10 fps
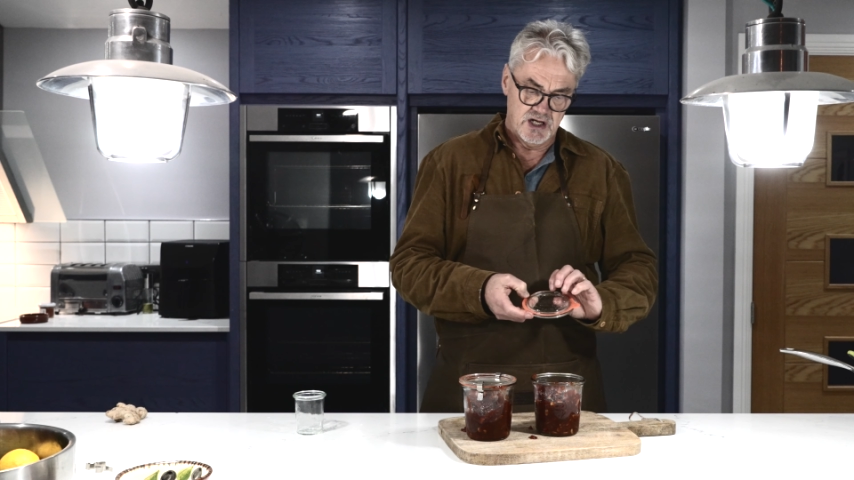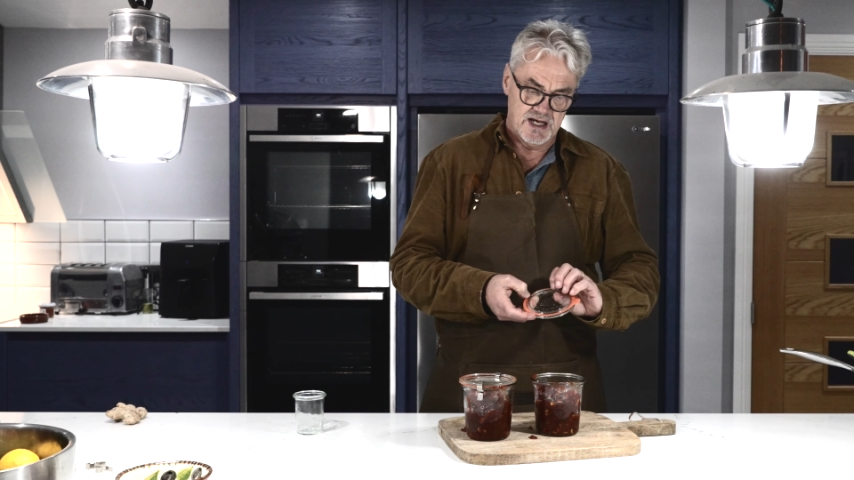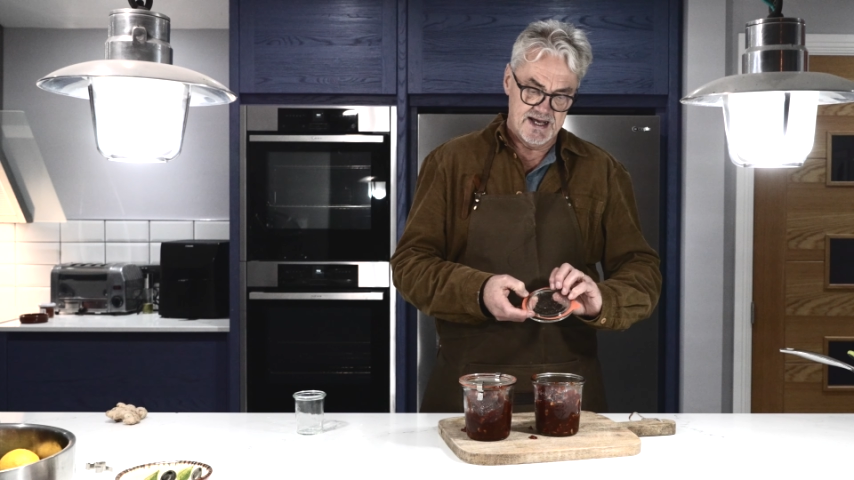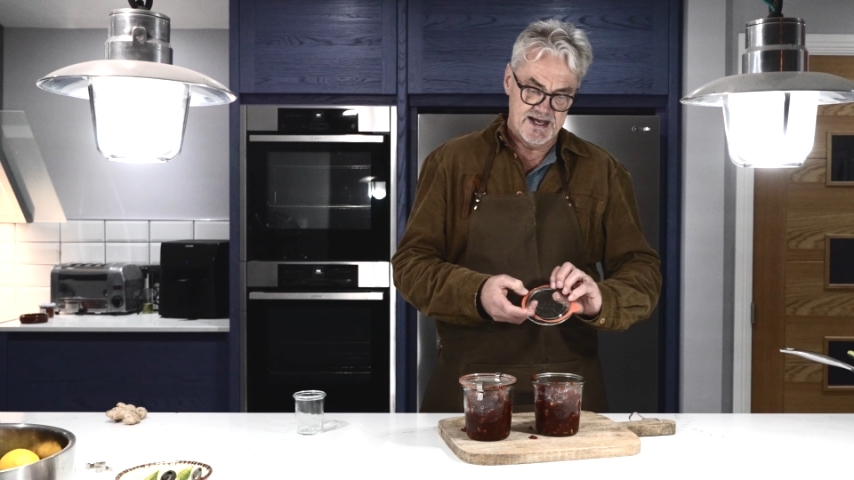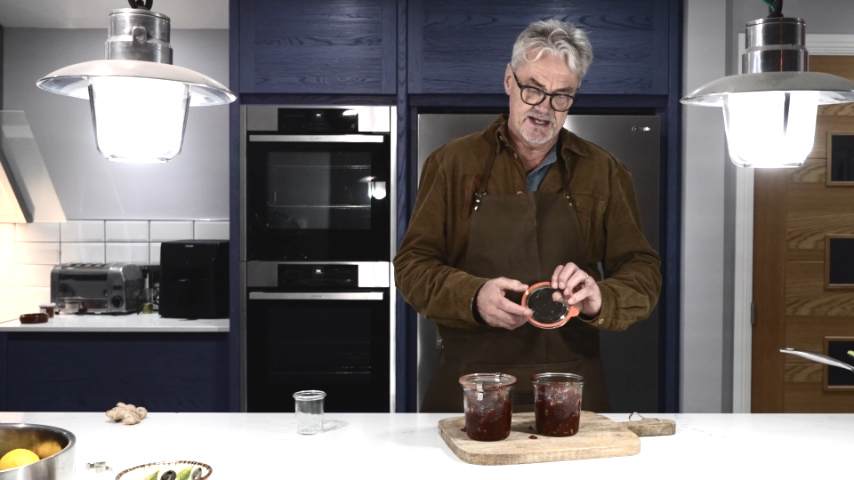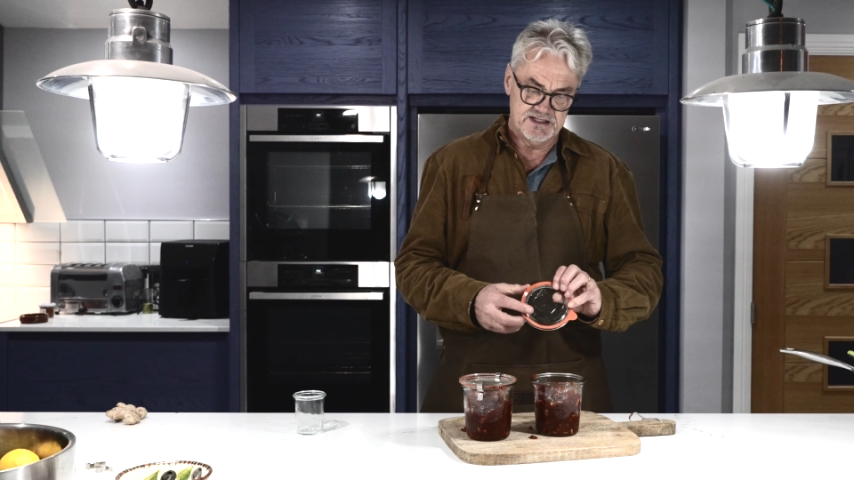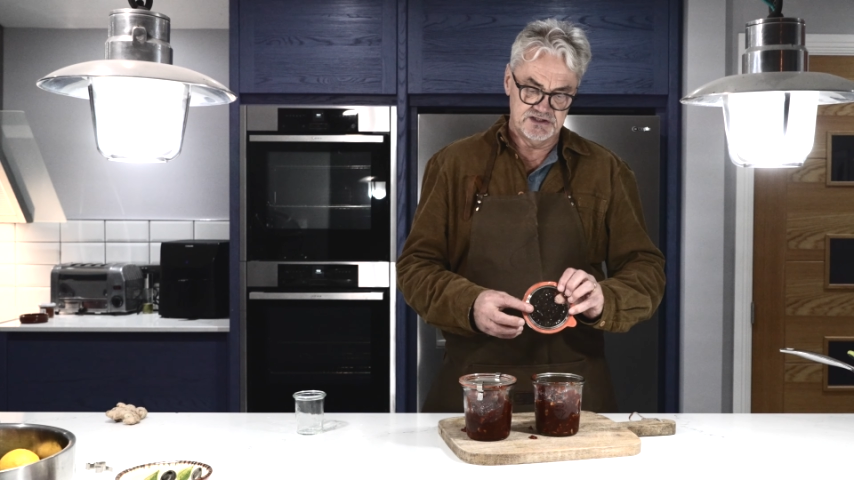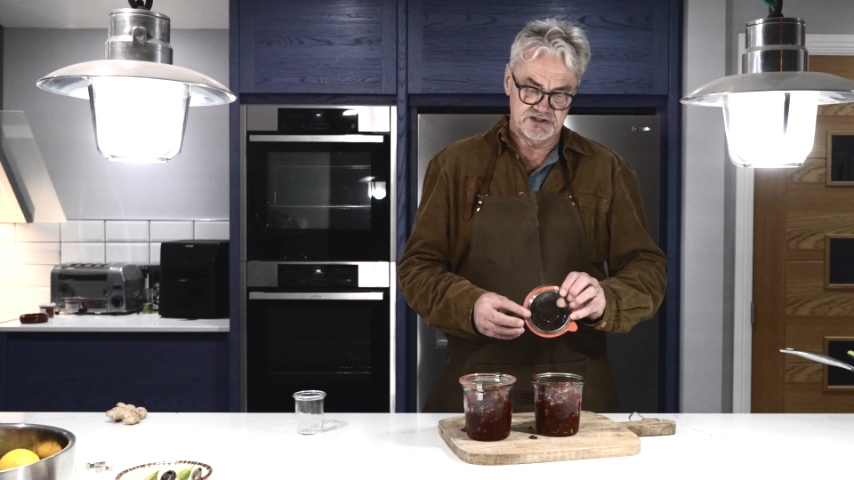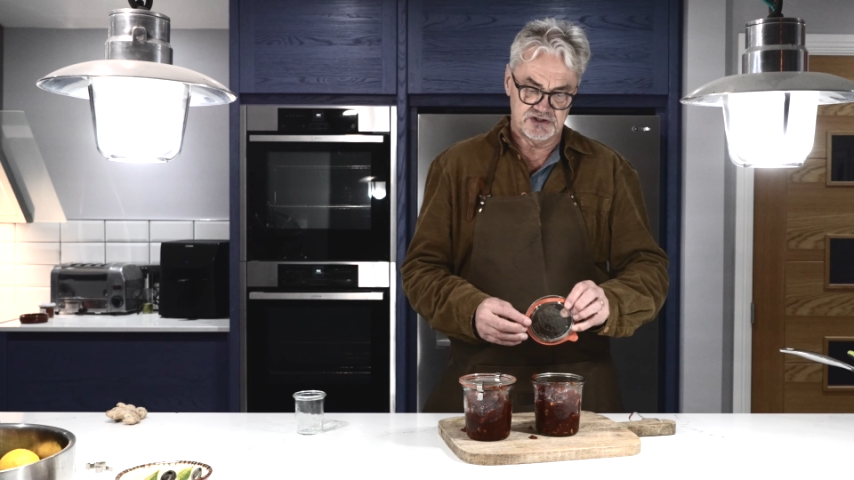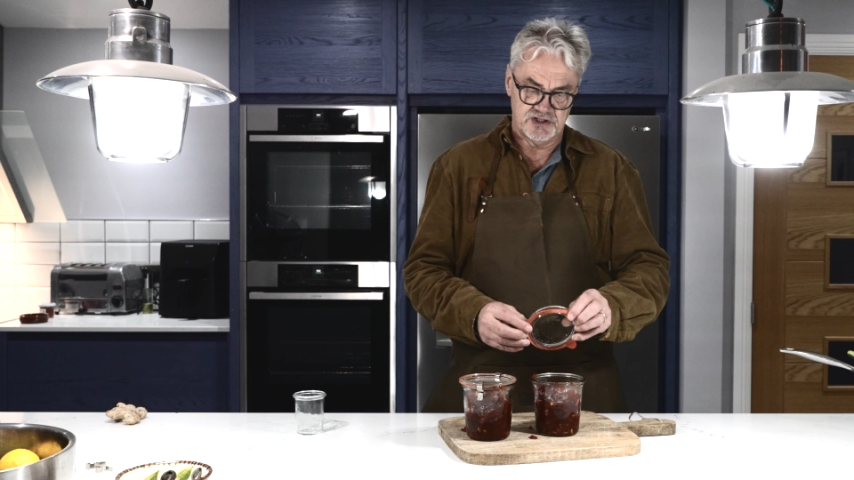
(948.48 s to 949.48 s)

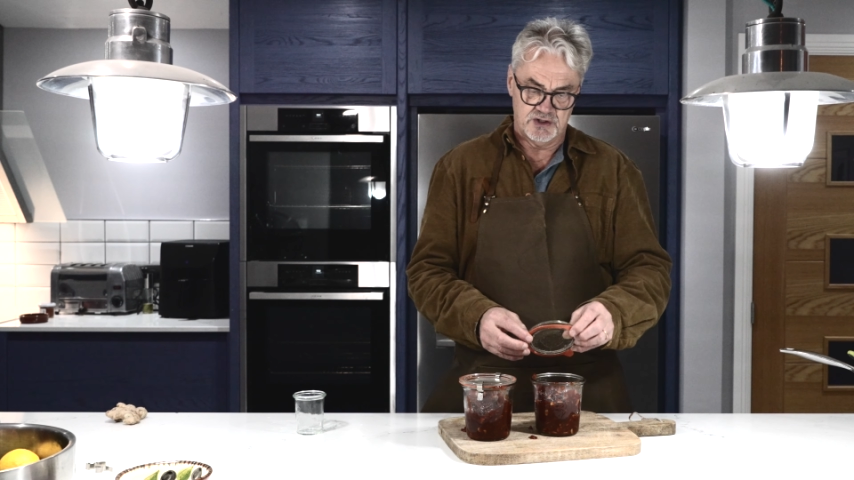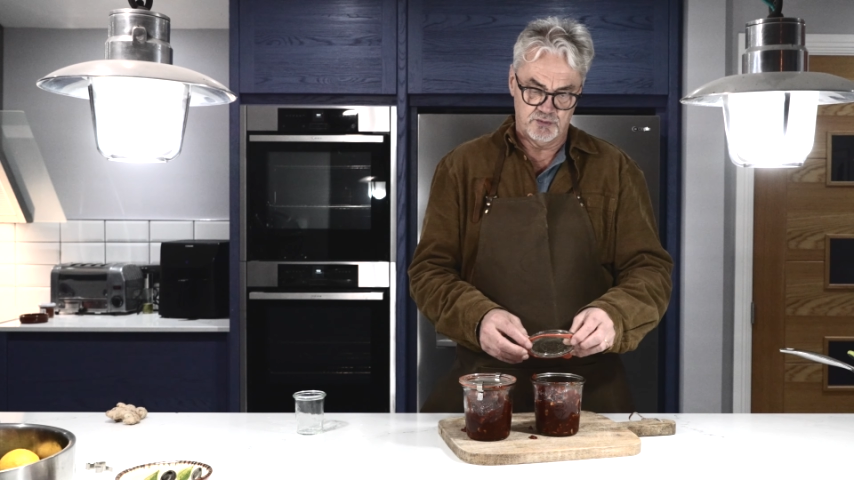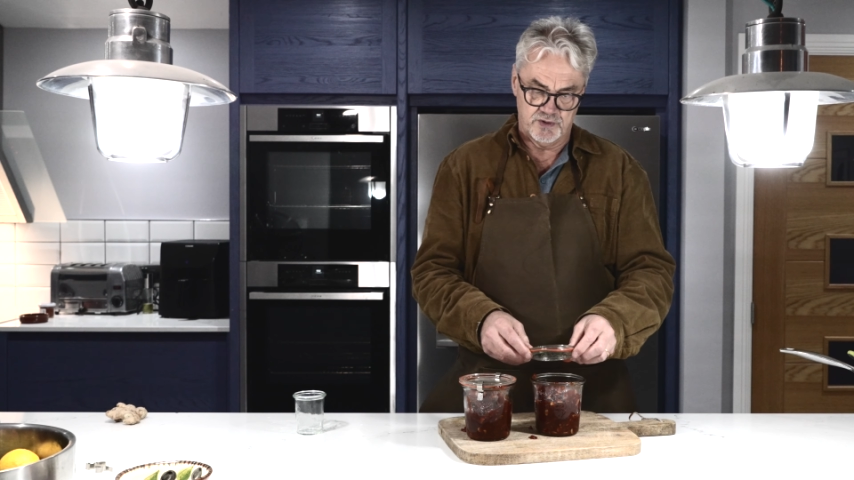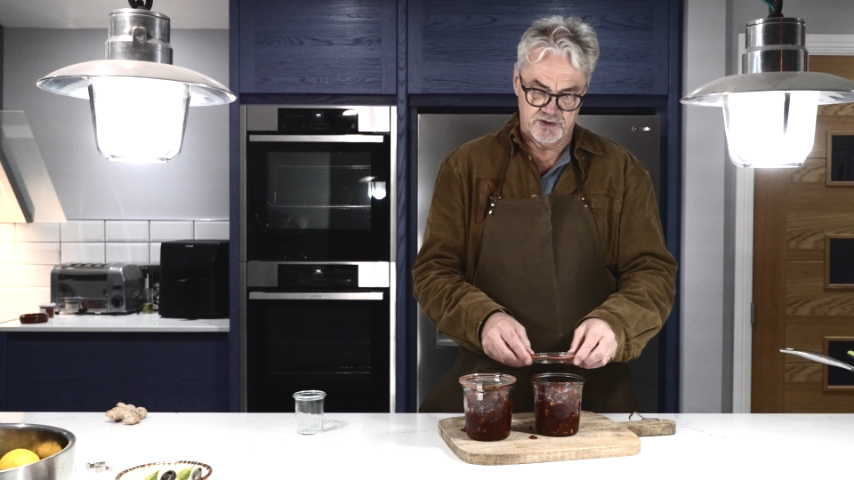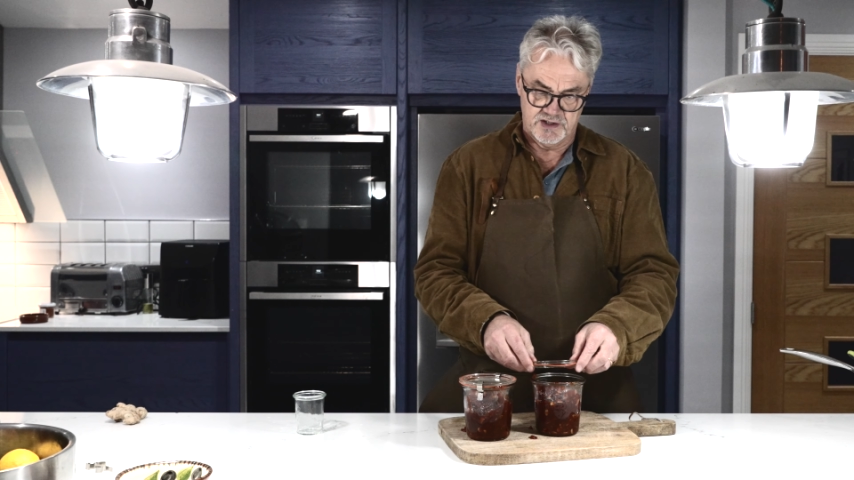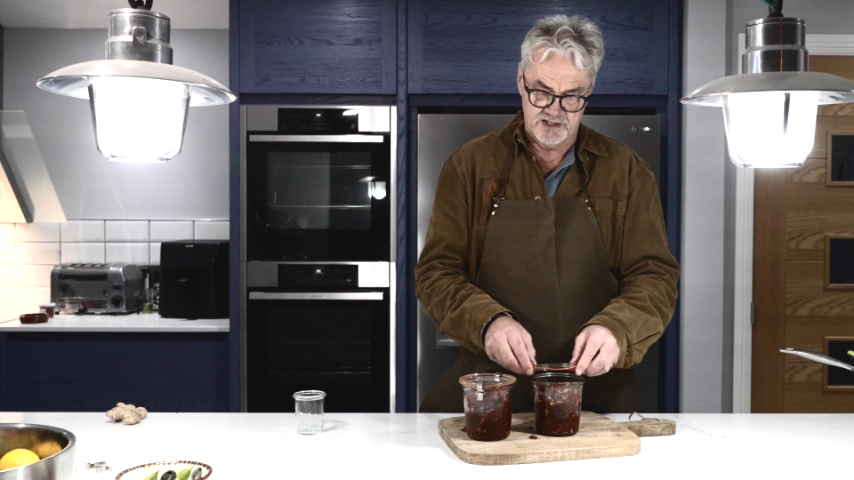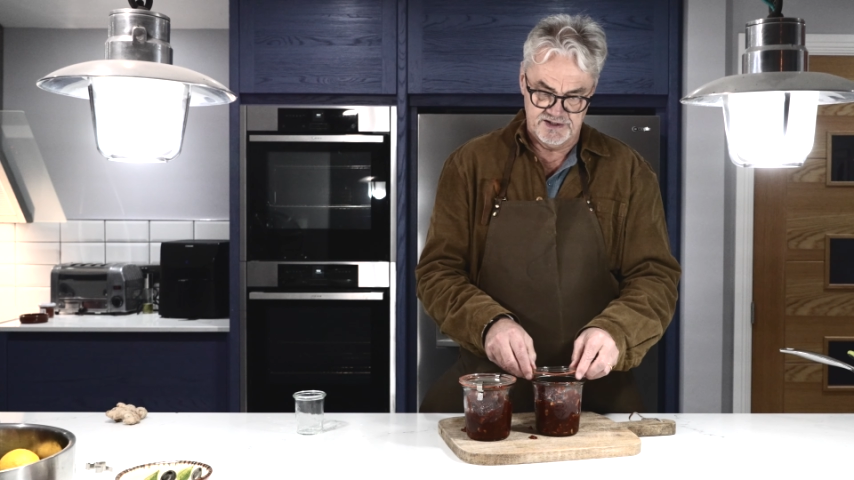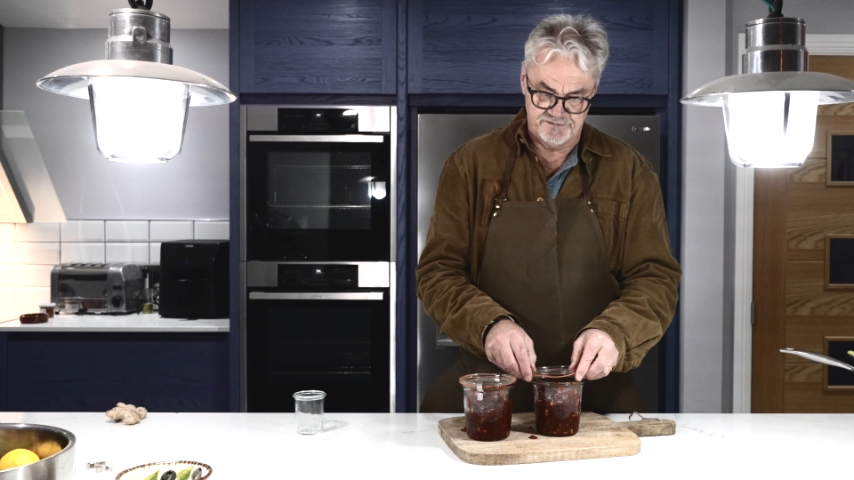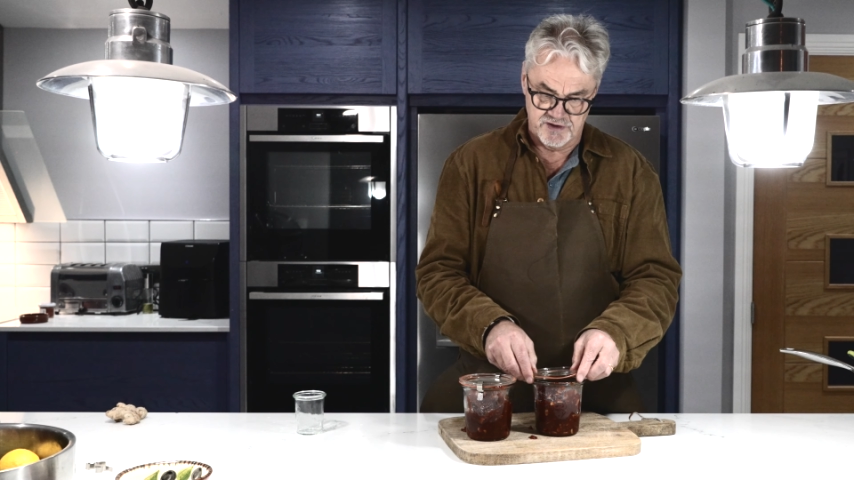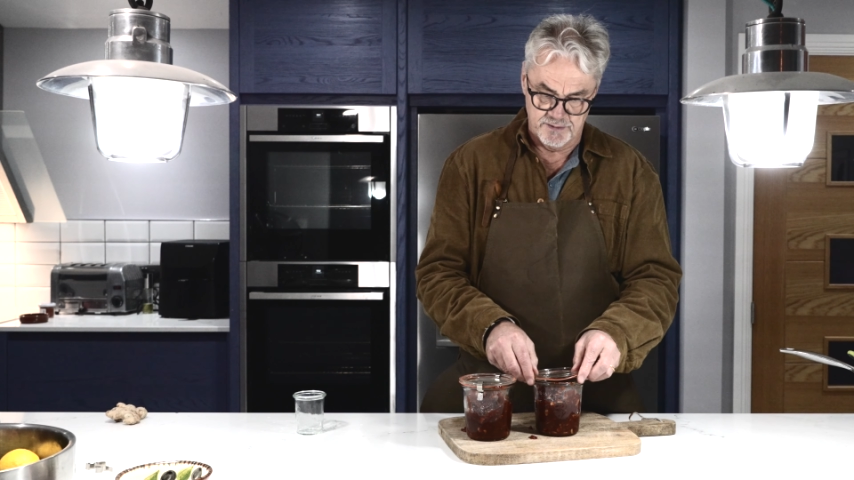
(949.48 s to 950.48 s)
and
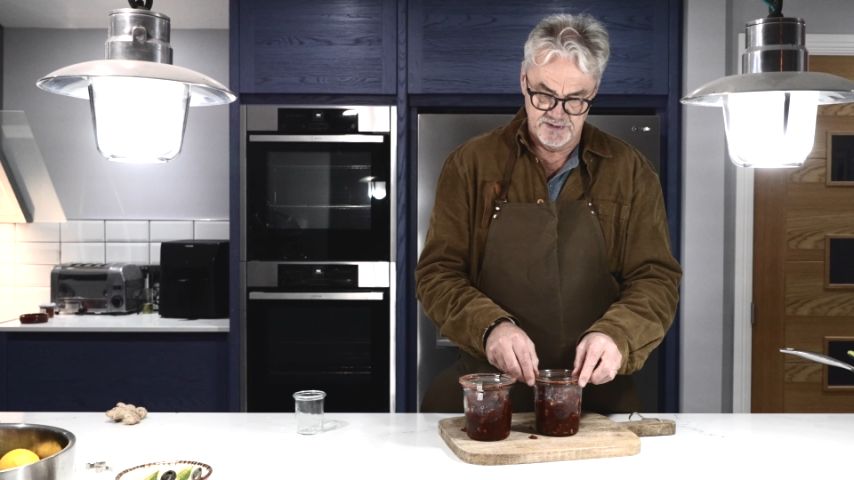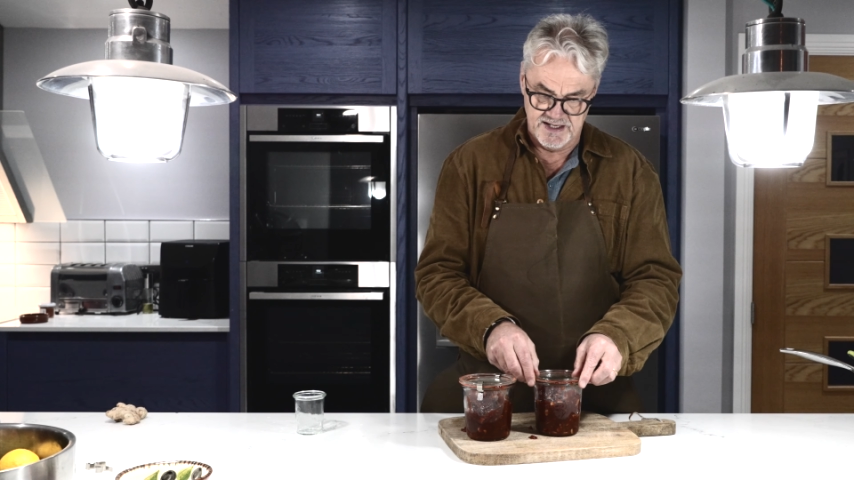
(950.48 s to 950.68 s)
leave them